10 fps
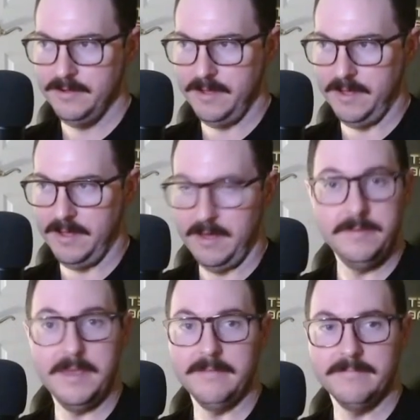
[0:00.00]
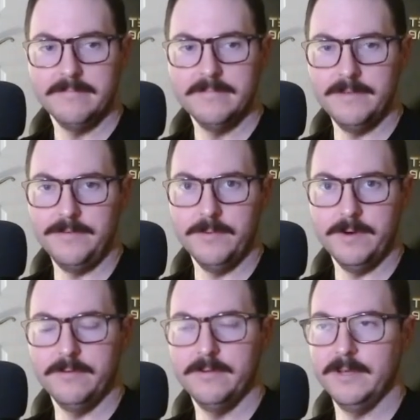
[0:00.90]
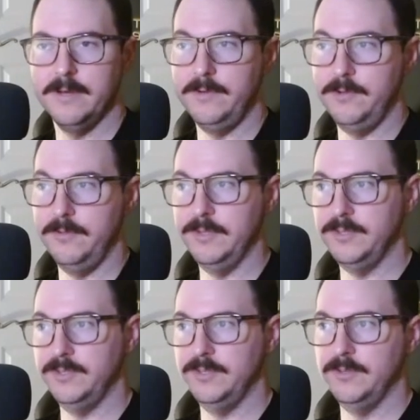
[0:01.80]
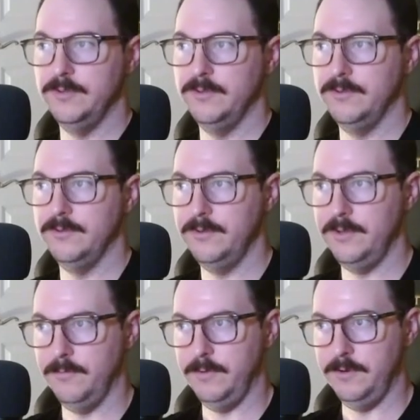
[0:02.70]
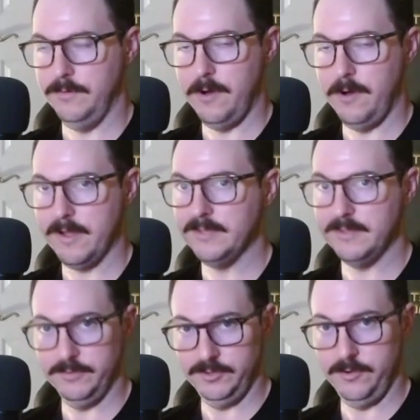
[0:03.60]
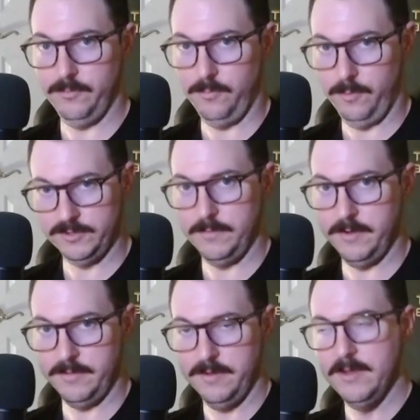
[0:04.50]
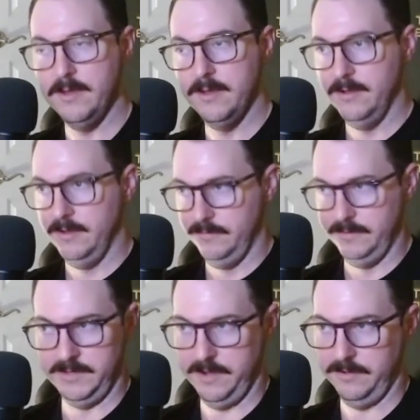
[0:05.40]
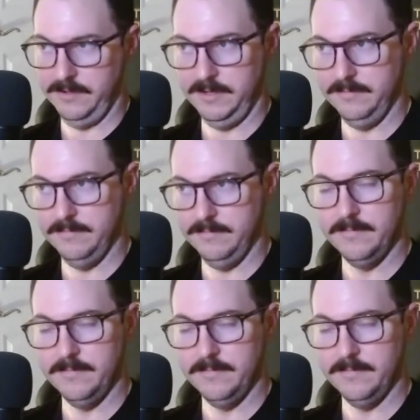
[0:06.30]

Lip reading: update, if you will. We do this, we do a podcast episode once a month detailing